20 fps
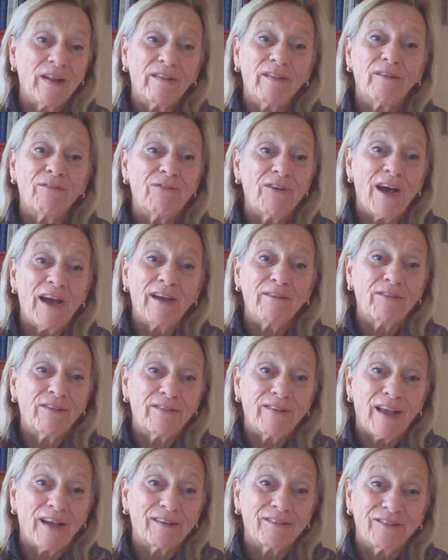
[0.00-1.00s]
of the 5
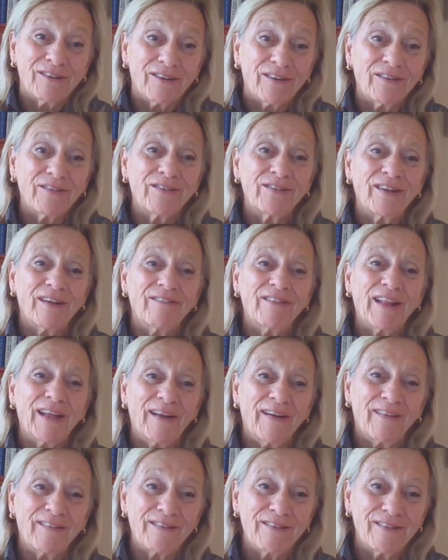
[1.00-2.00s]
sectors of the
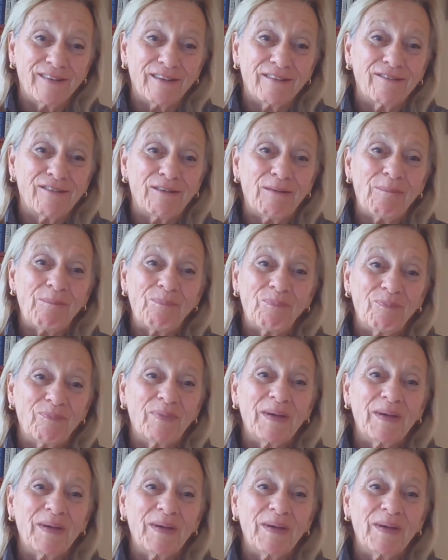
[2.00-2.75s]
health system,